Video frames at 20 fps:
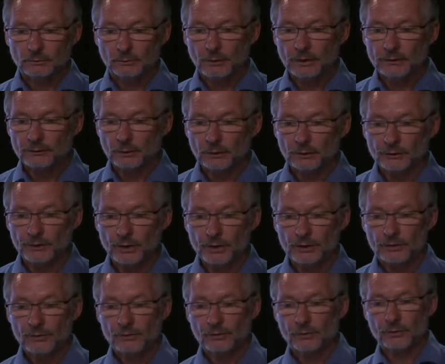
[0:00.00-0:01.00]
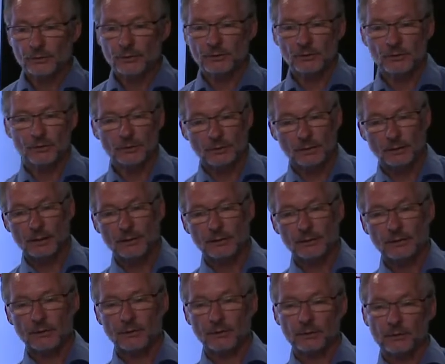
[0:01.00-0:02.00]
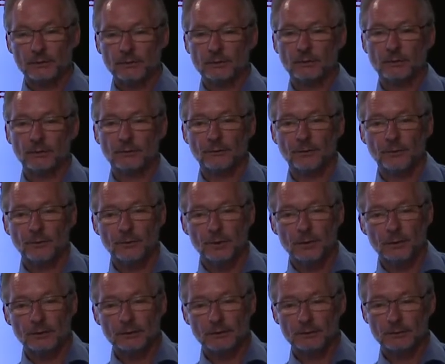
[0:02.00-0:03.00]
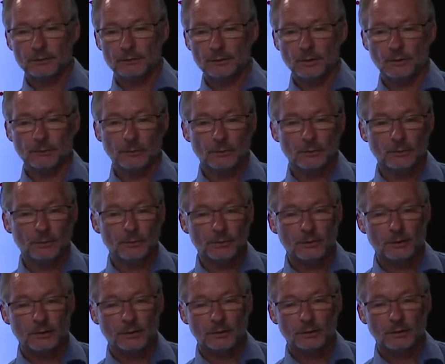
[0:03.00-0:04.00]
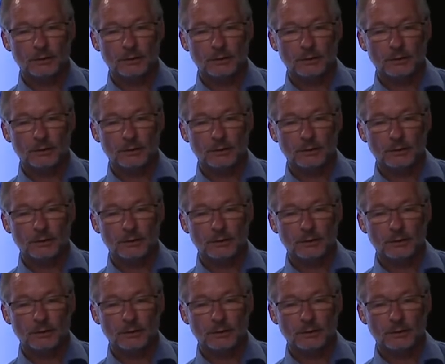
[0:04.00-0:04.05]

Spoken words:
behavioral change, which is the last of the three subgroups,